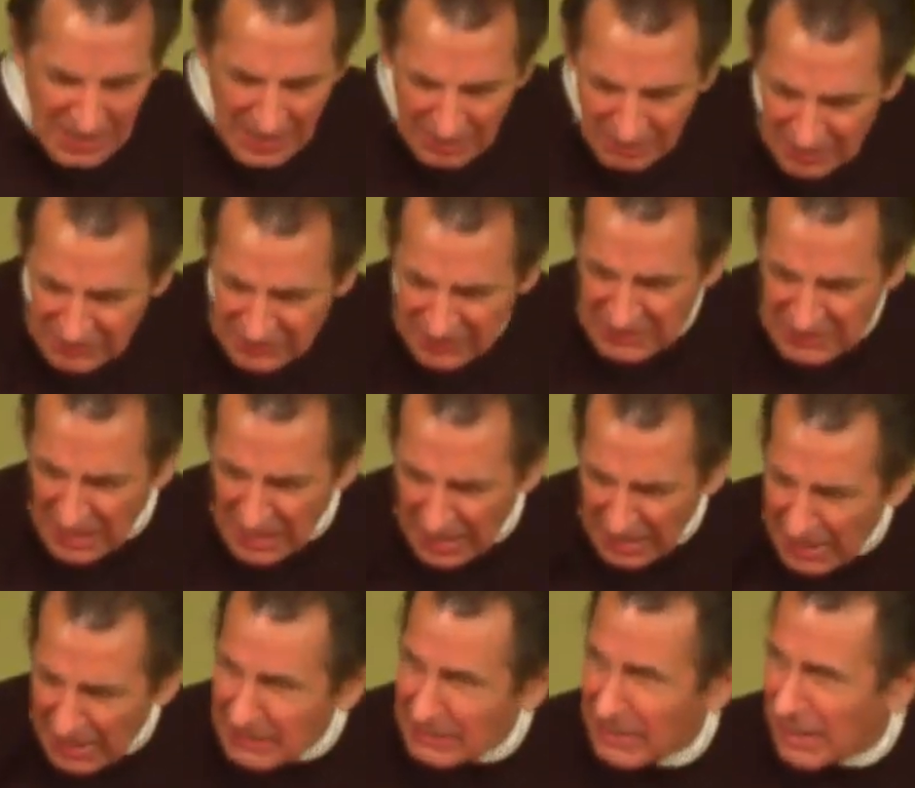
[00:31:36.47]
This is not
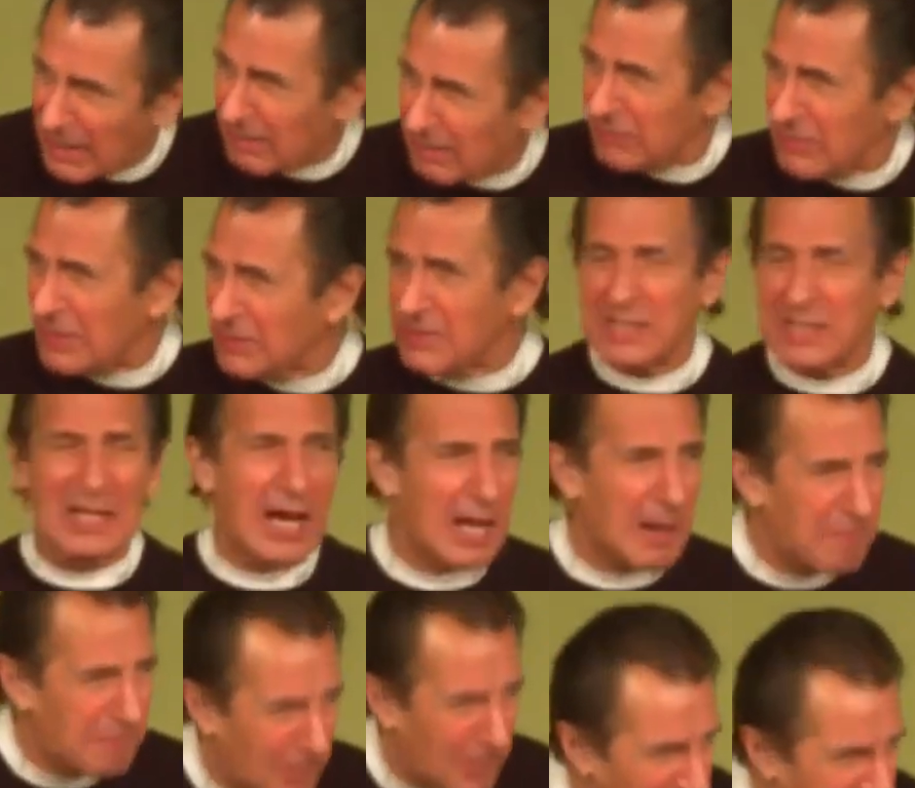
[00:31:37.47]
a this is not a
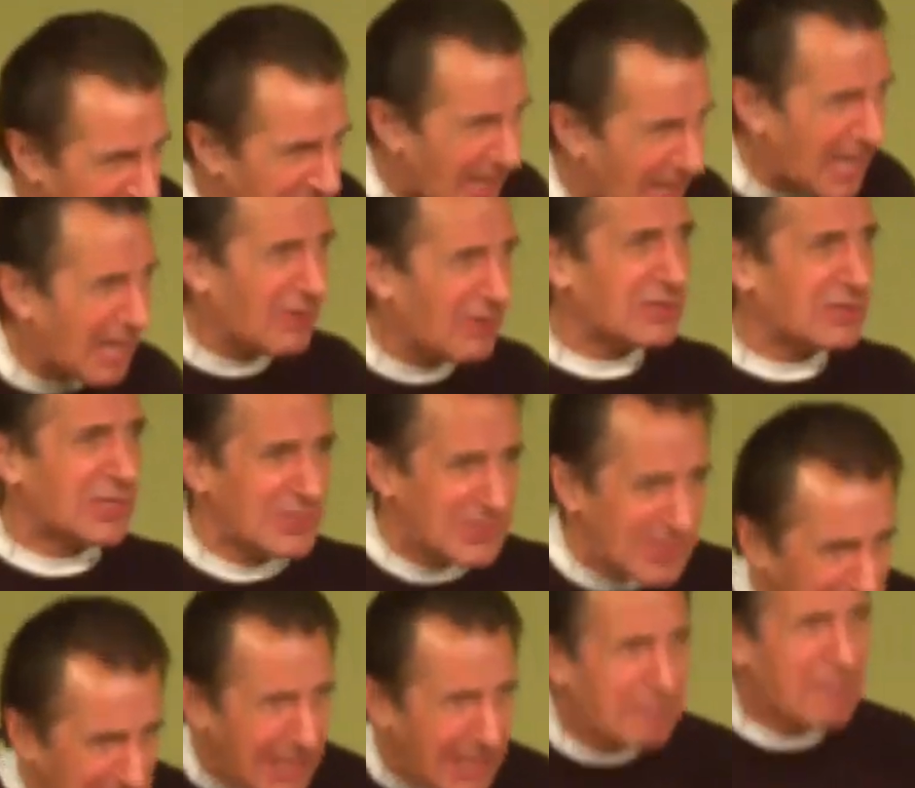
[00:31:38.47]
put down. This is a
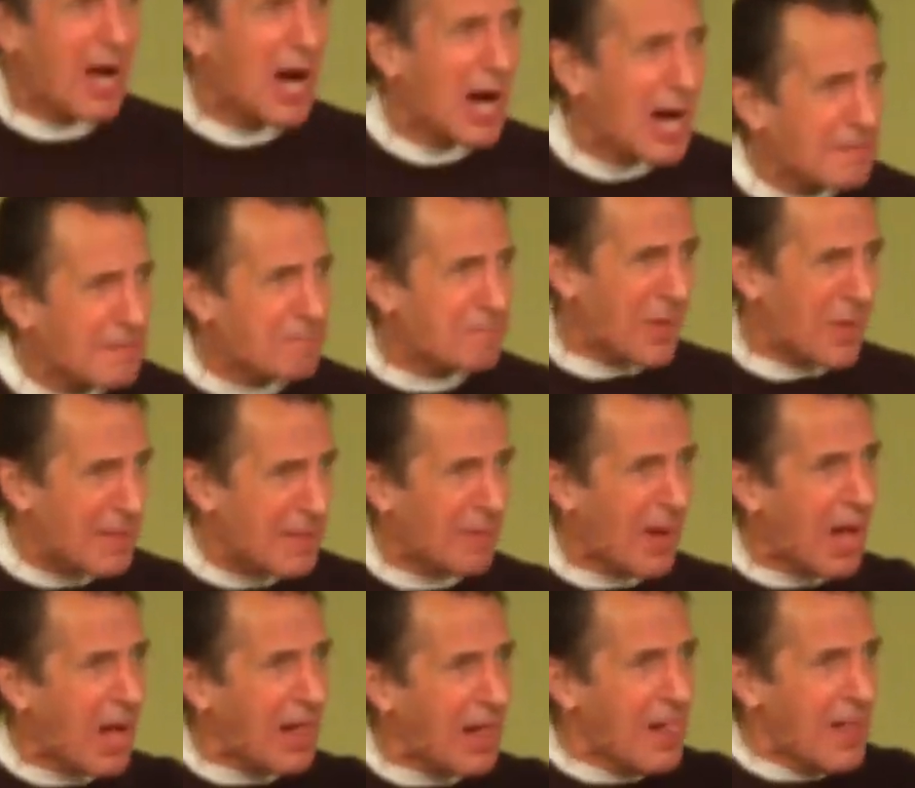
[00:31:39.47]
come on,
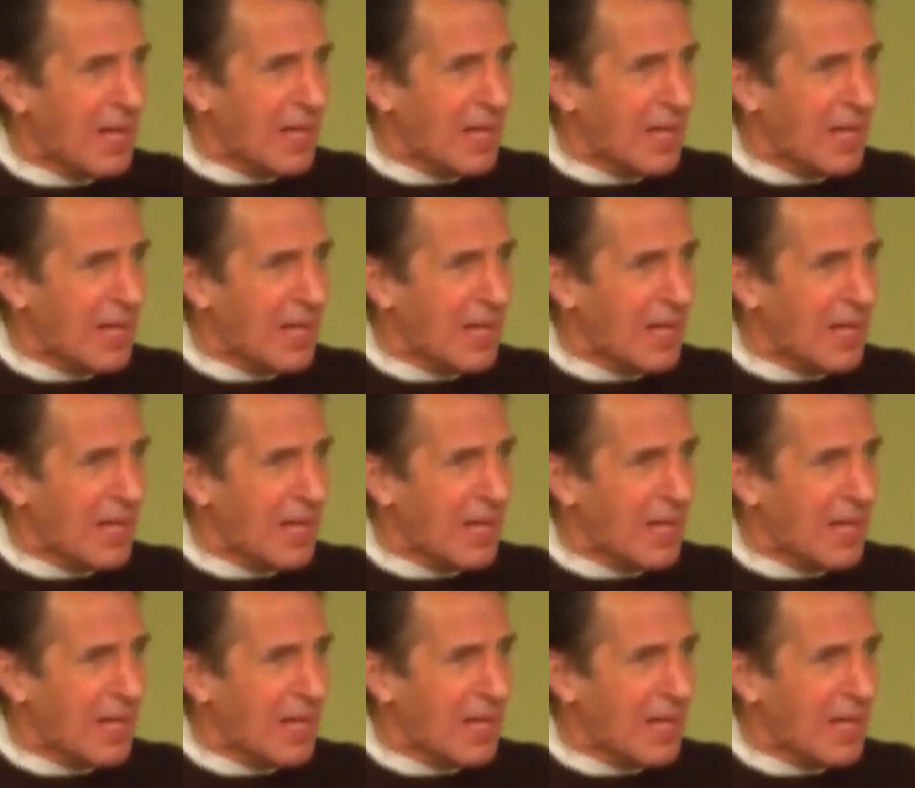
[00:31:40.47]
people.